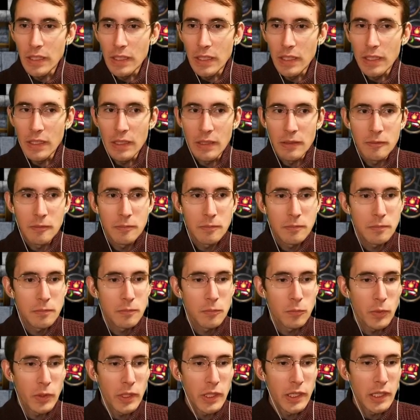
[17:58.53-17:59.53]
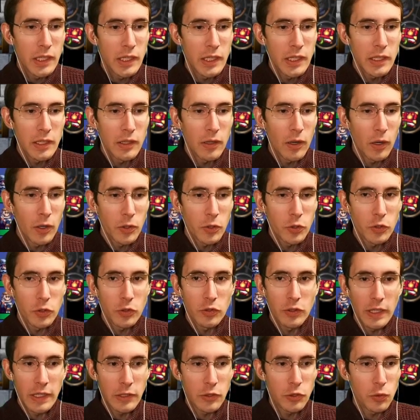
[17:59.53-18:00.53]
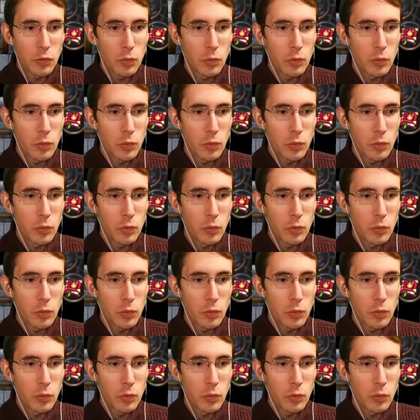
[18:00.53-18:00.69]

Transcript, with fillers: Uh, we need archers like